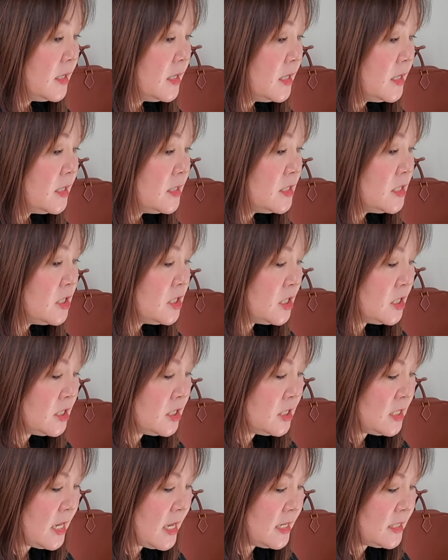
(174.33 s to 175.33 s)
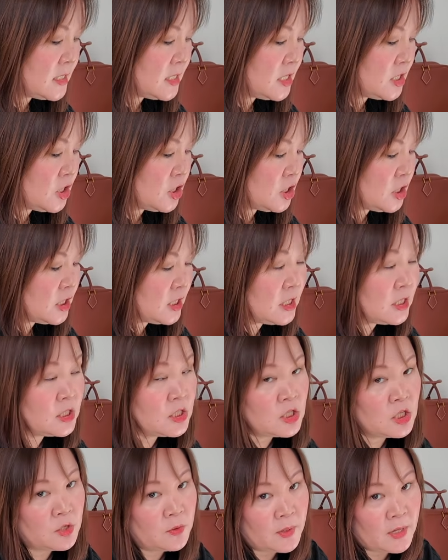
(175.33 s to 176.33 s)
It just has this sheen
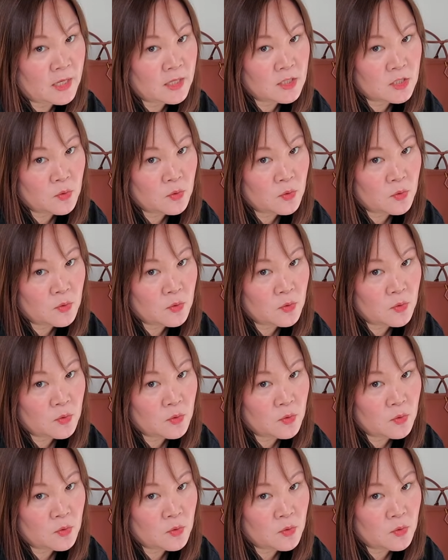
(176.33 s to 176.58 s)
to it.